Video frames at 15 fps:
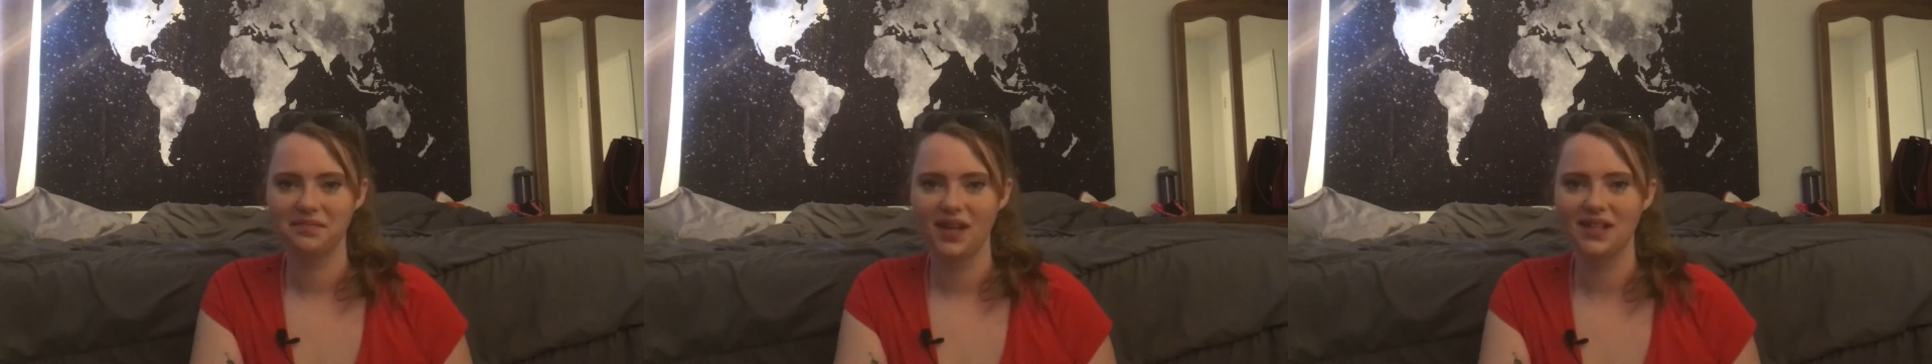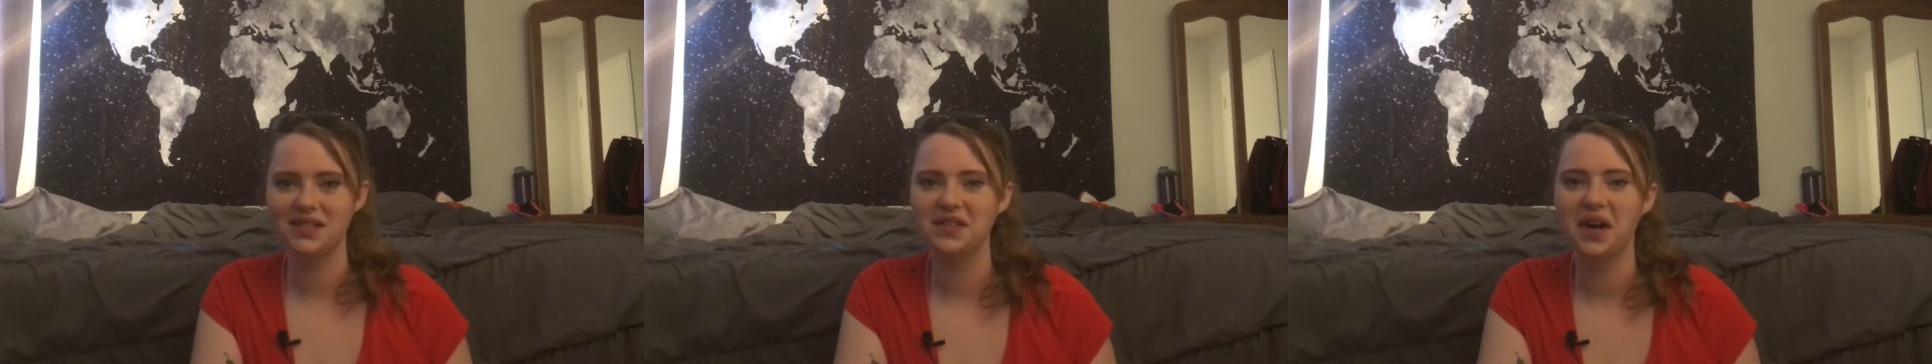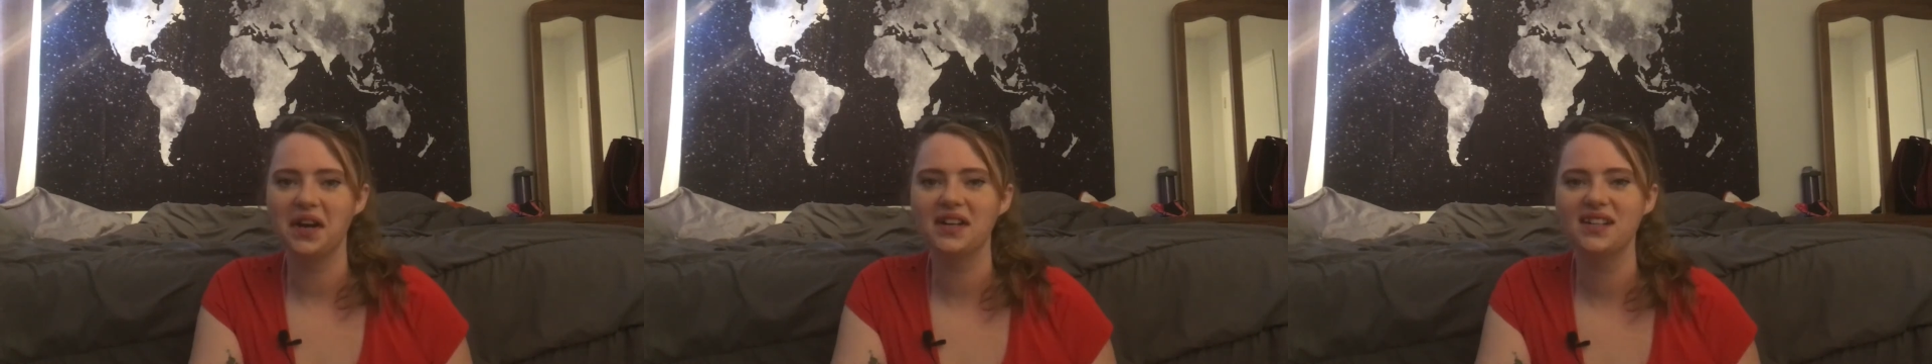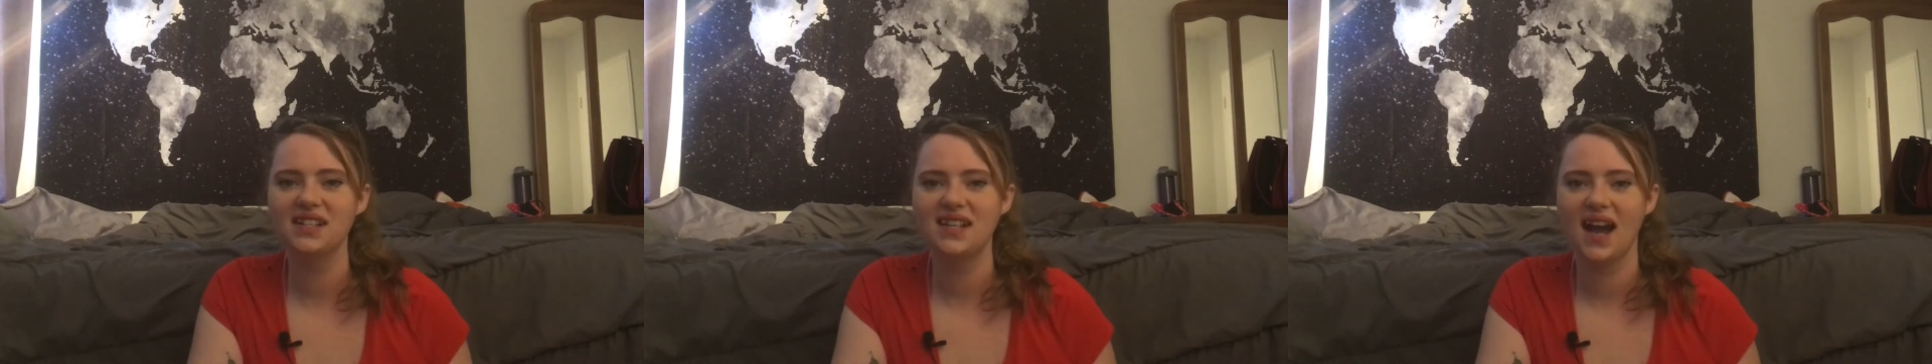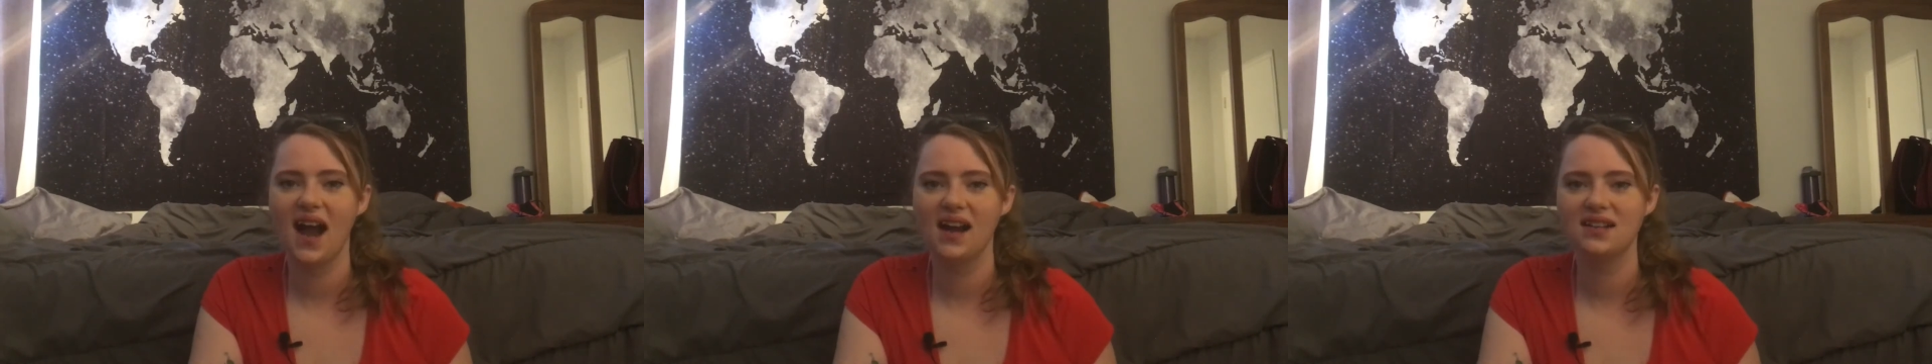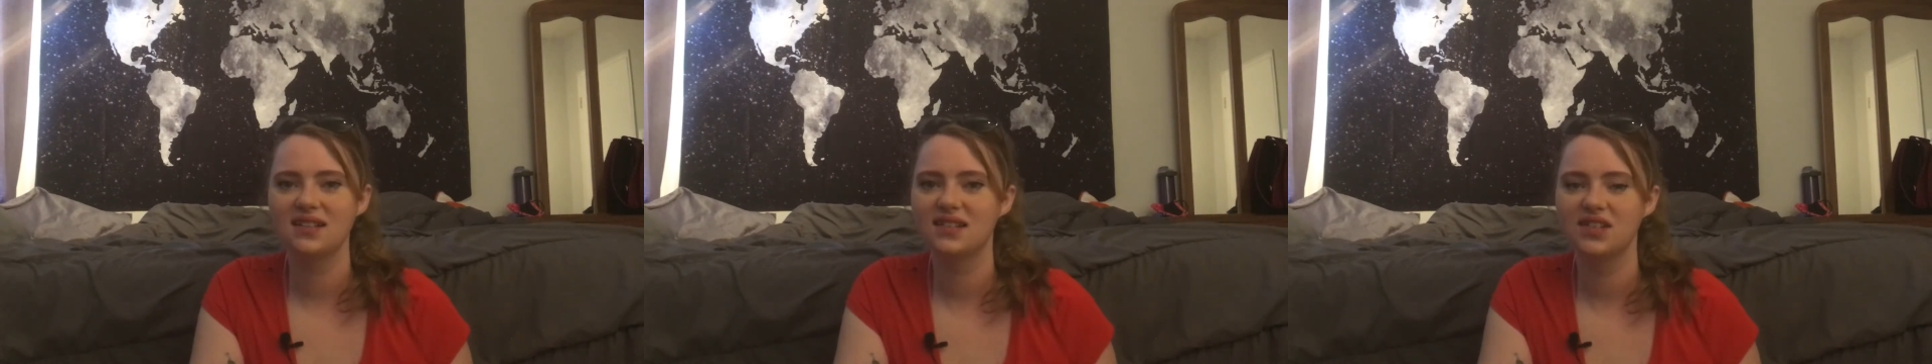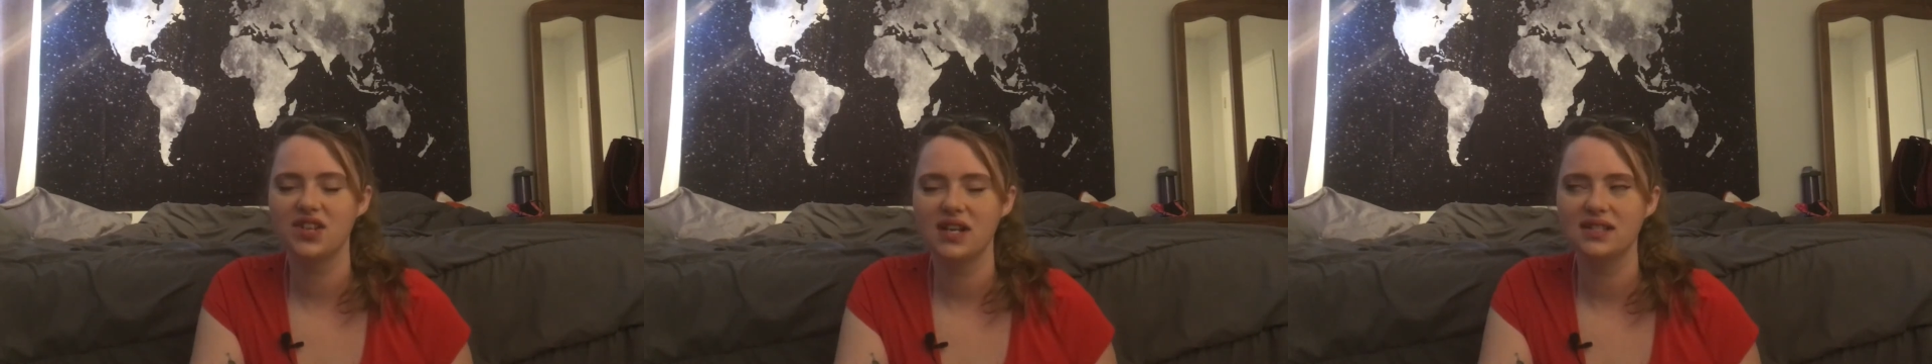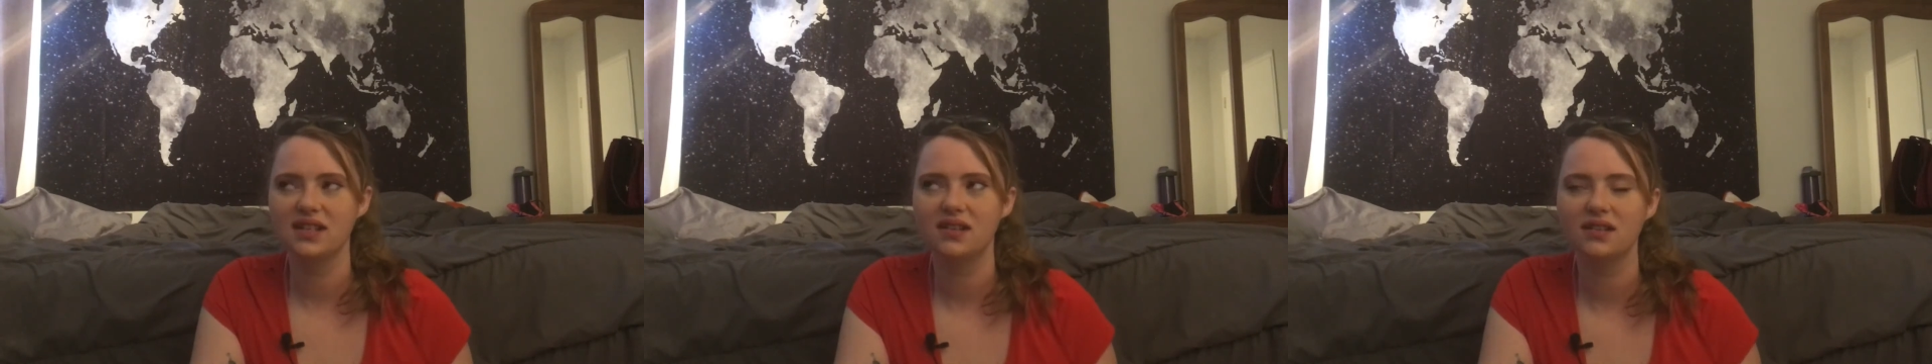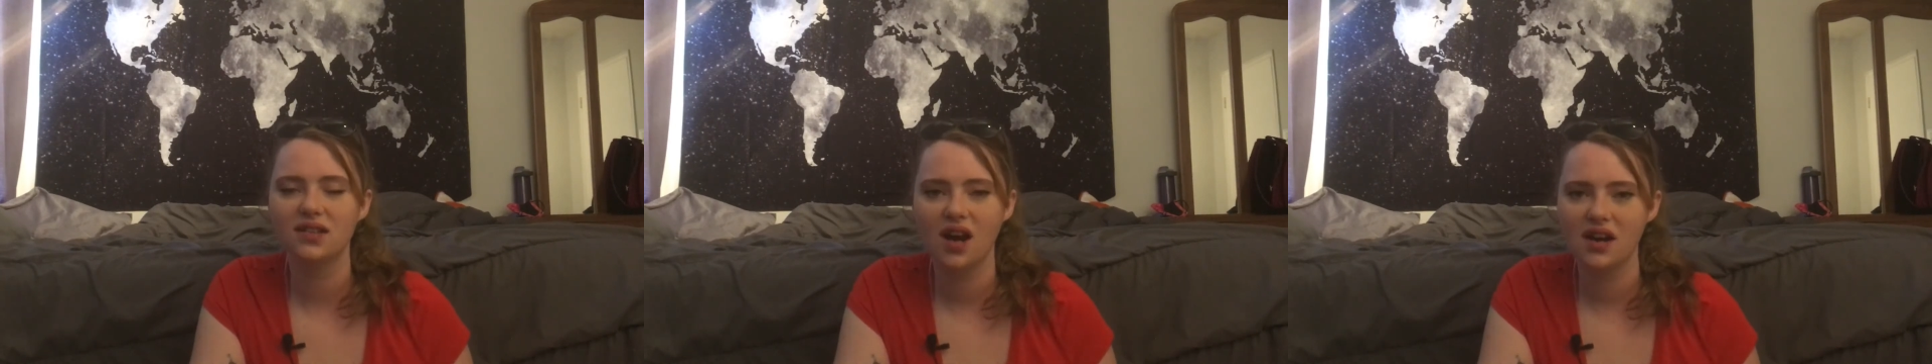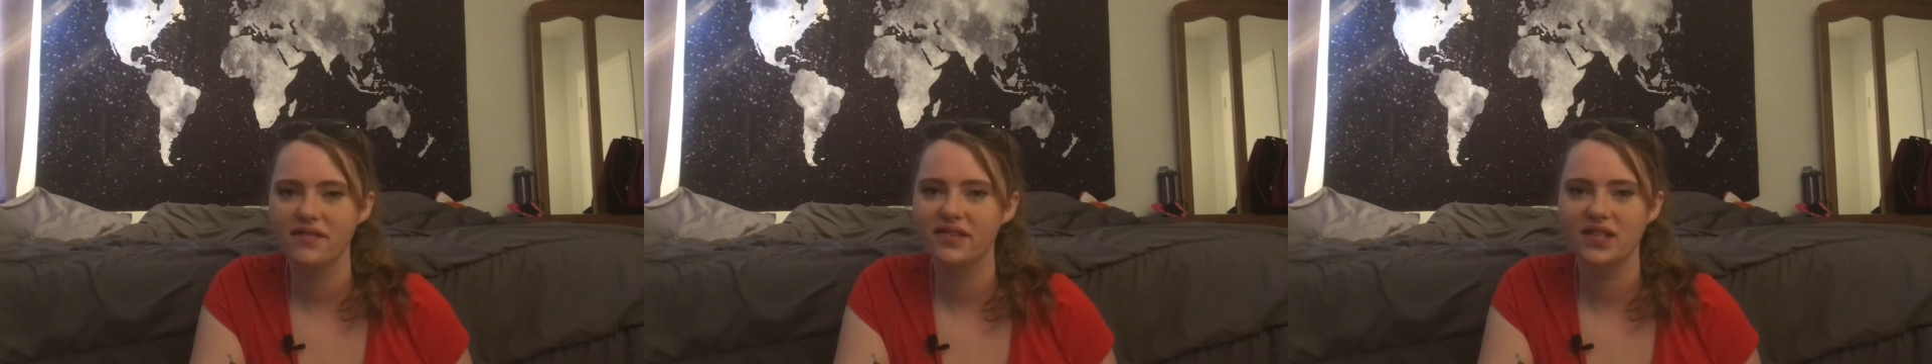It's not an attack to suggest that a lot of